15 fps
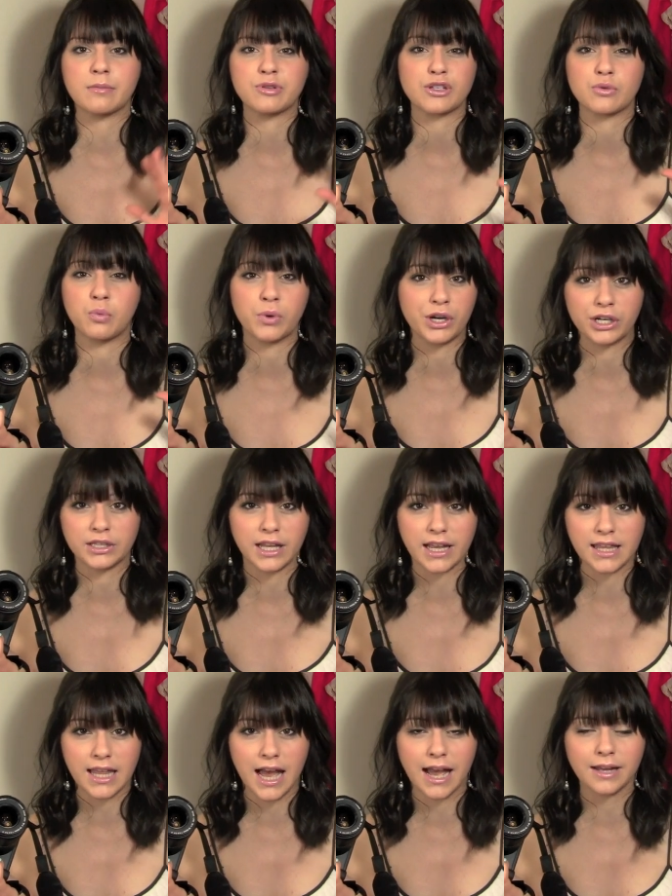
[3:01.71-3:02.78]
I'm just weird
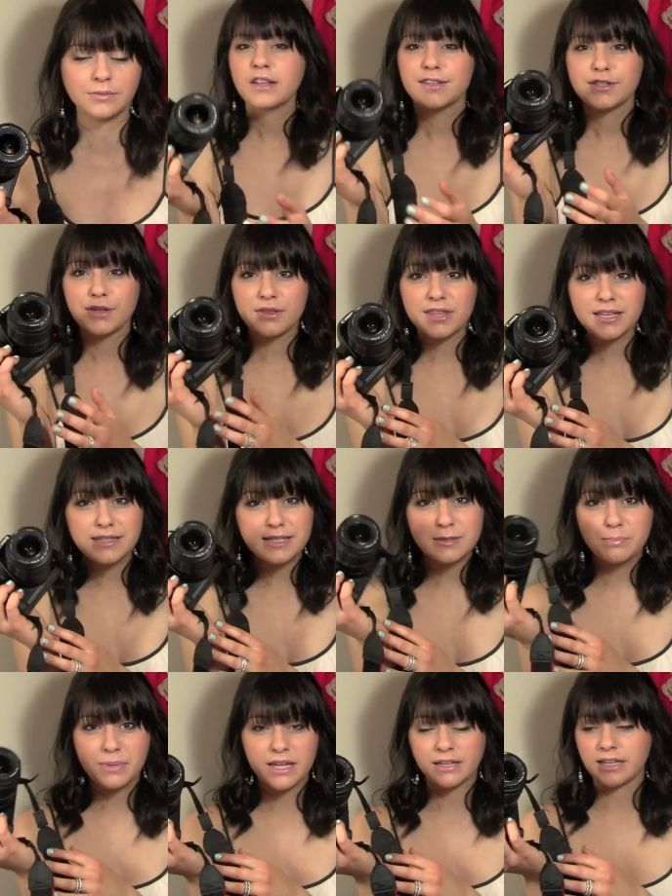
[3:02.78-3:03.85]
like that. So this is
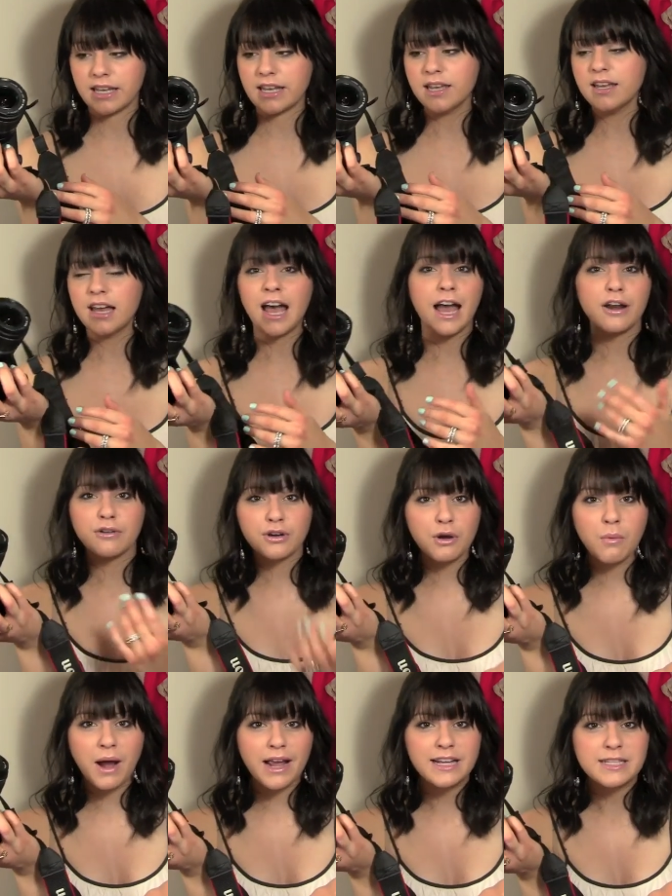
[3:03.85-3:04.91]
Billy. I don't
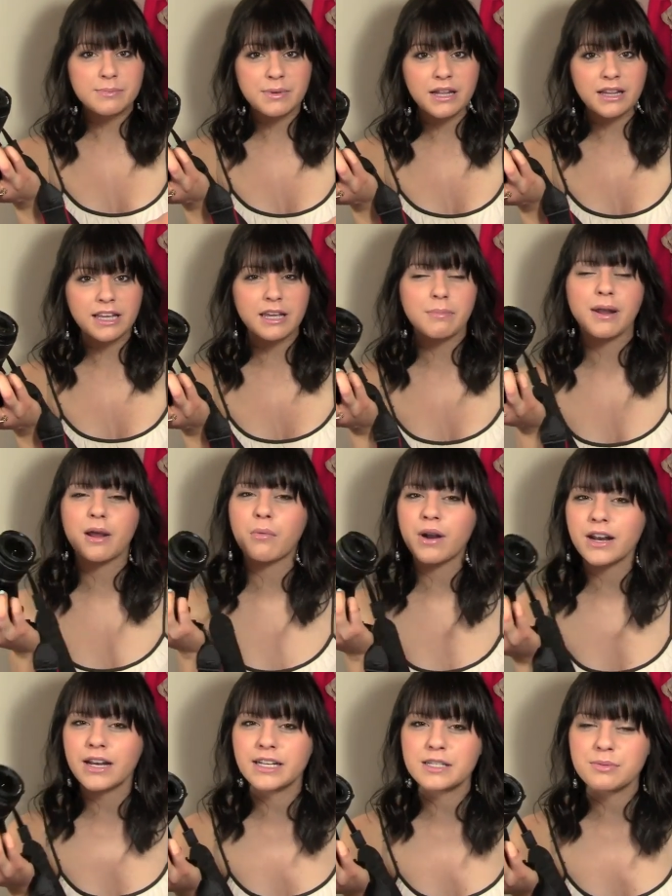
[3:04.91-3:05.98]
know why it's Billy, but I
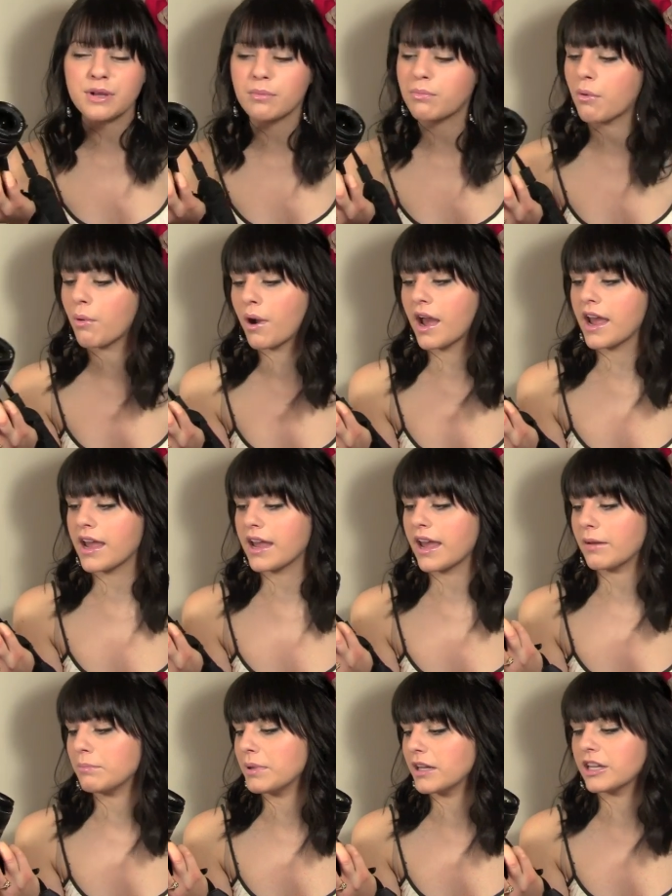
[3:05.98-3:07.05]
wanted it to be a boy,
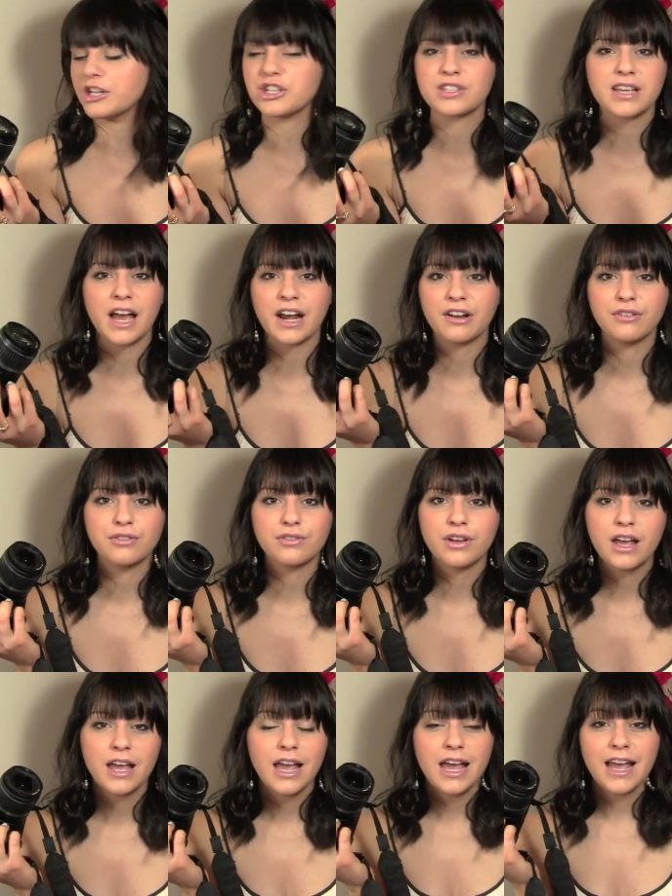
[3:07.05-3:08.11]
and Billy just kind of
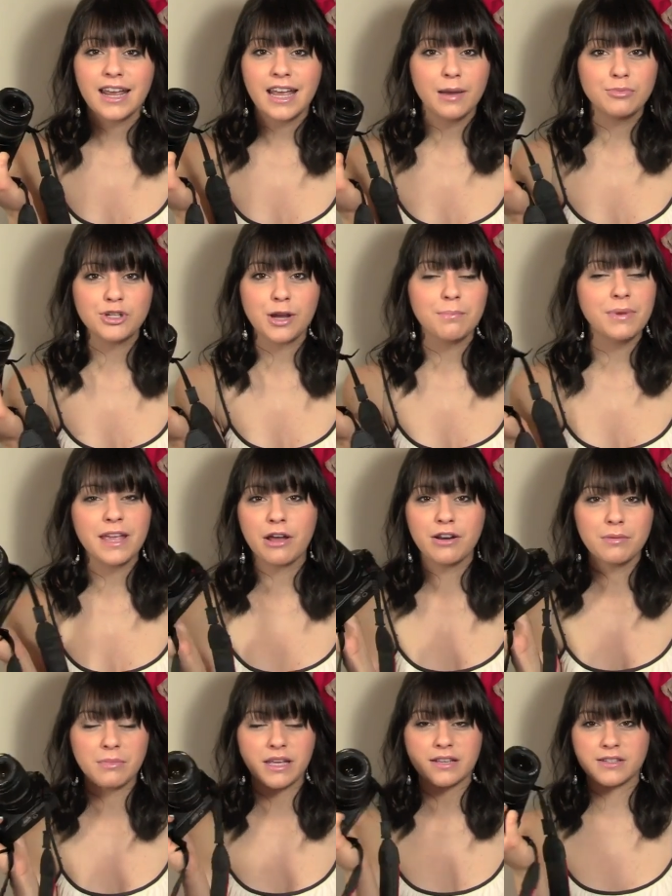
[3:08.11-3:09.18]
kept jumping
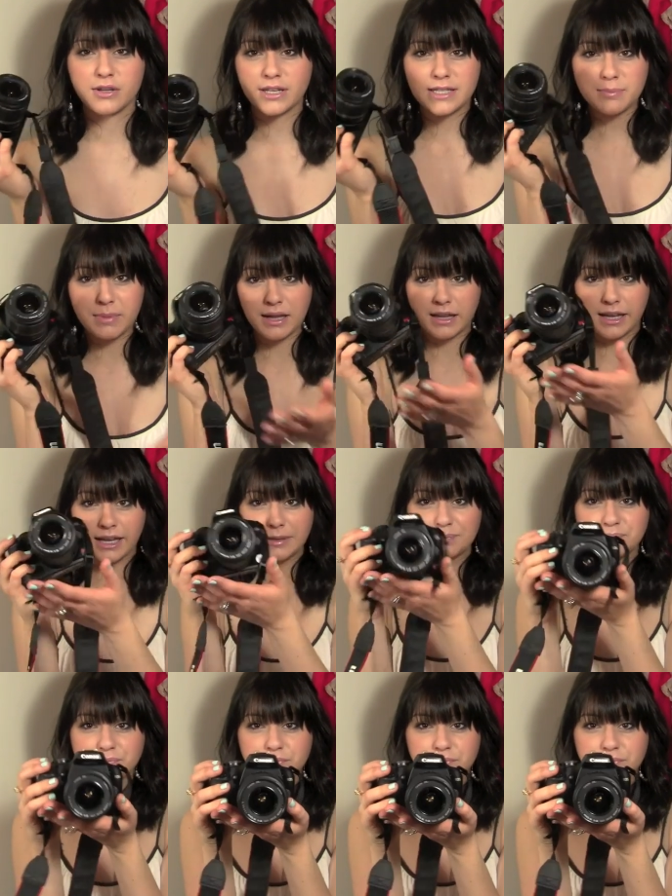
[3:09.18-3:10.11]
out at me, so it's Billy.